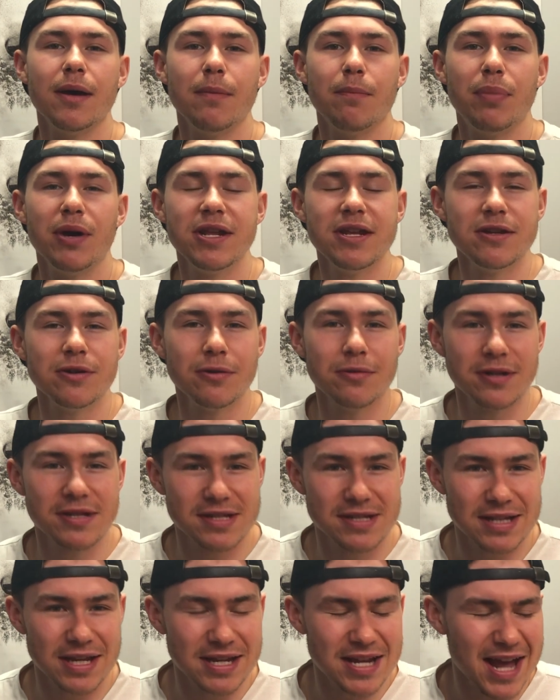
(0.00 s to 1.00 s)
But he
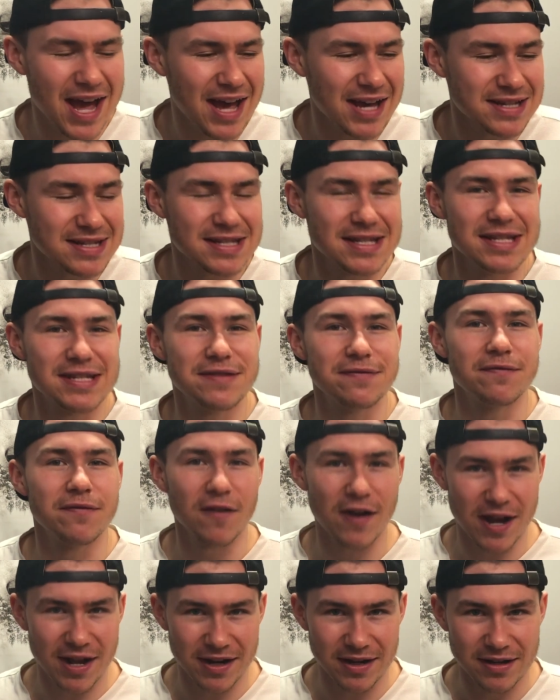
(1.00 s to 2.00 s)
noticed that he has this
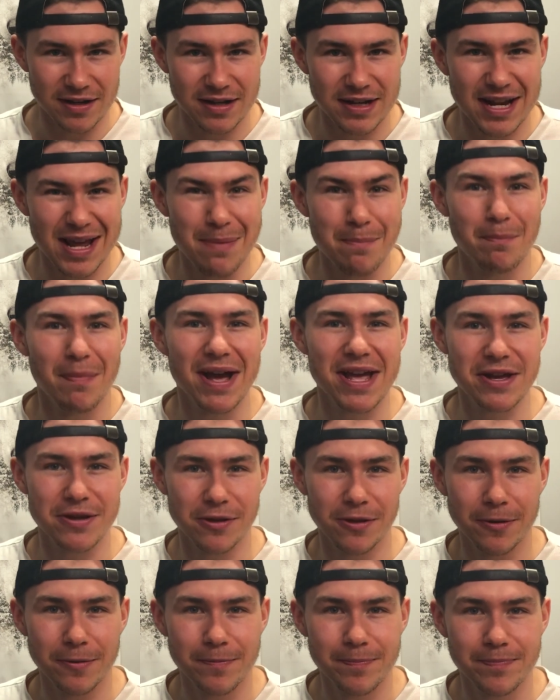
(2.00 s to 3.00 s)
friend named
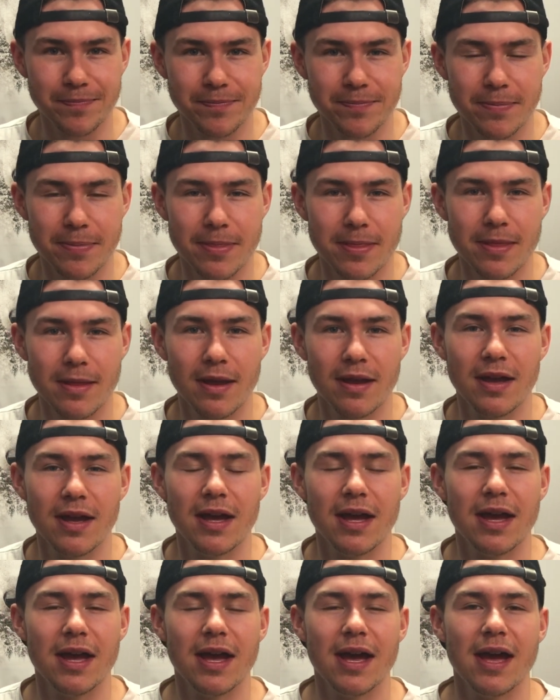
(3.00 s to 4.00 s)
Michael.
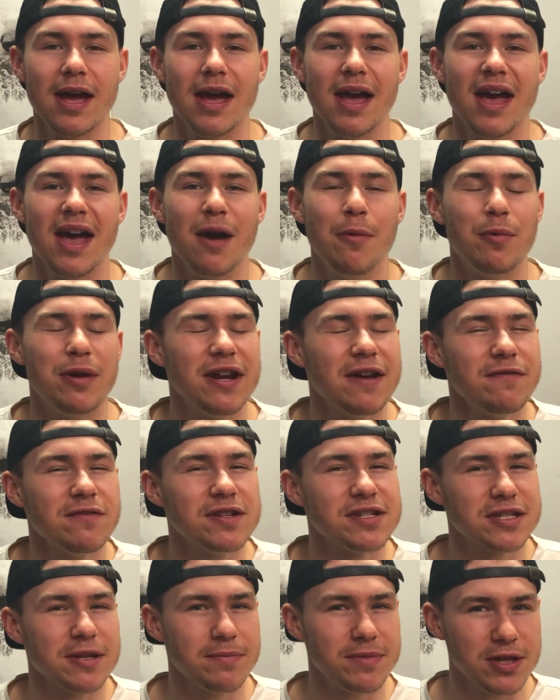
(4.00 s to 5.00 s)
And whenever
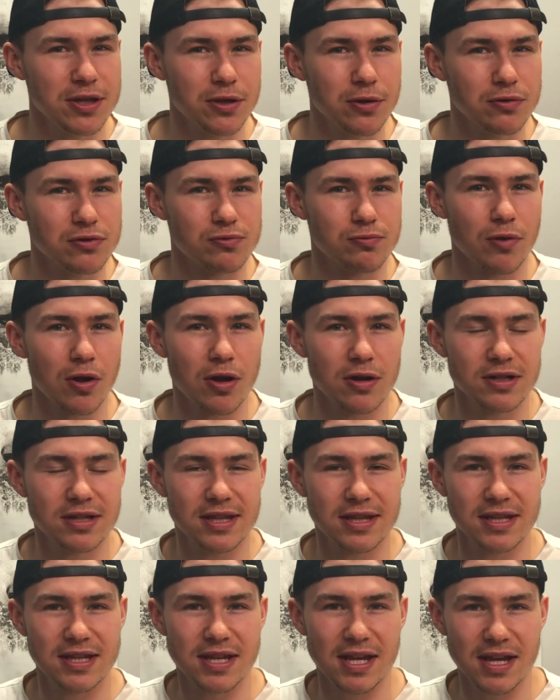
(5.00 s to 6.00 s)
something goes wrong to
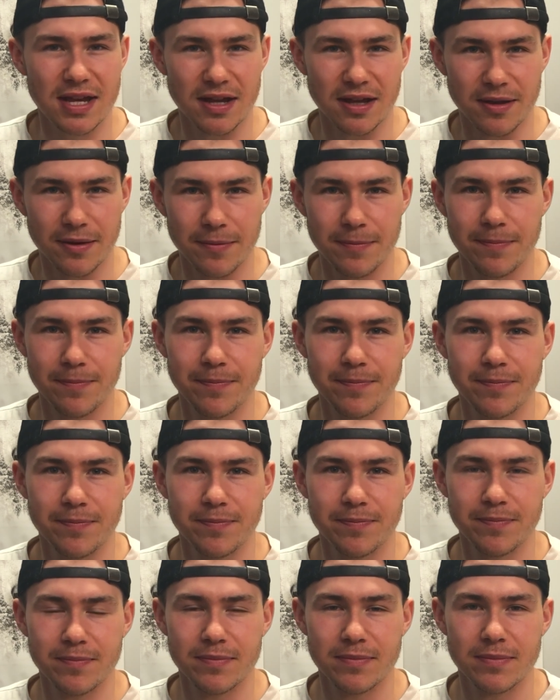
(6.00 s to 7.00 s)
the king,
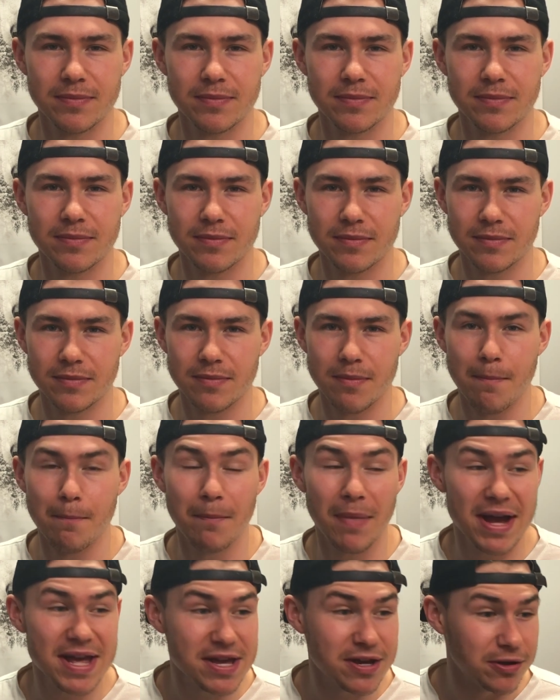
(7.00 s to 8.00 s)

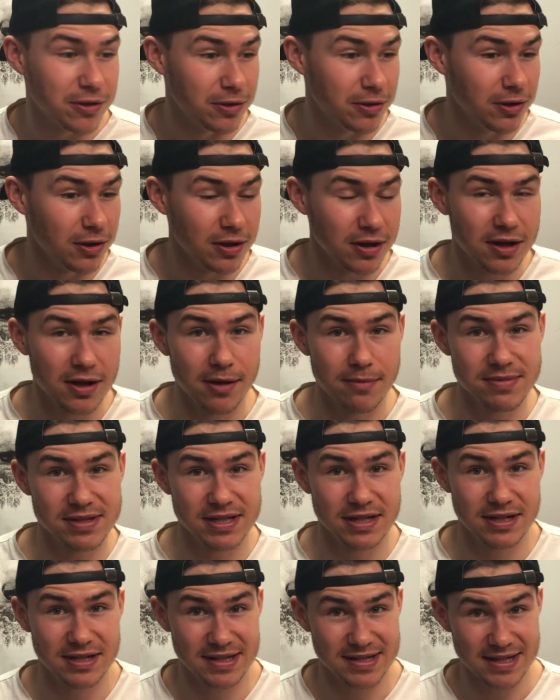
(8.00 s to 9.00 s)
Michael comes
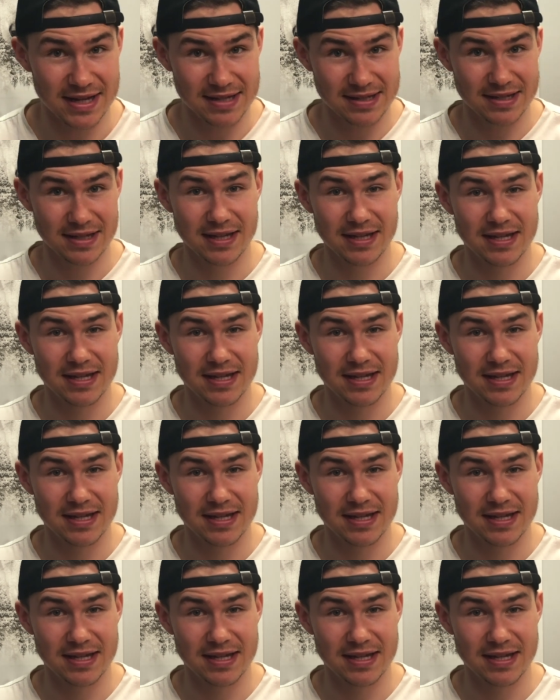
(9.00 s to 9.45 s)
in and says to the